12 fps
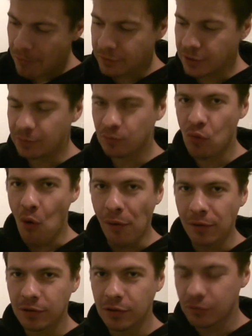Yeah.
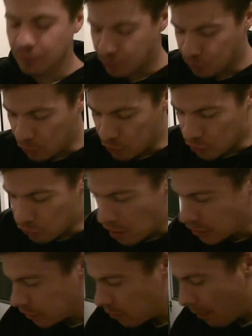A little
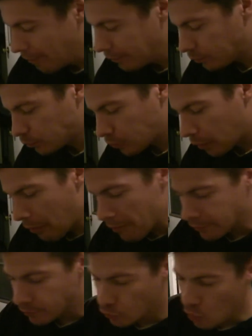runny.
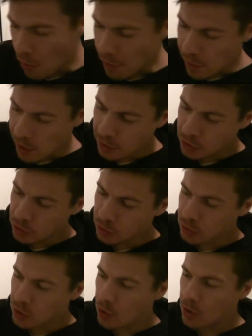Oh,
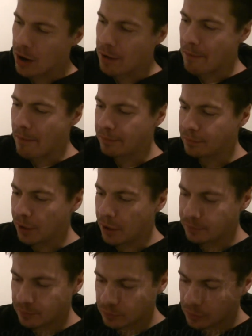juice is going on,
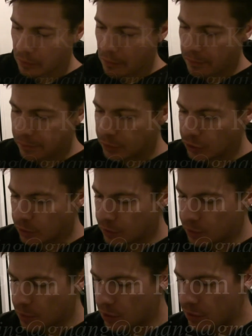but doesn't get
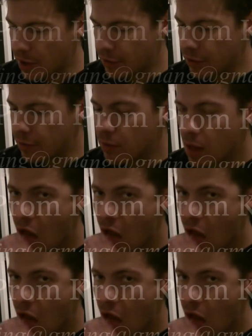much better than that though.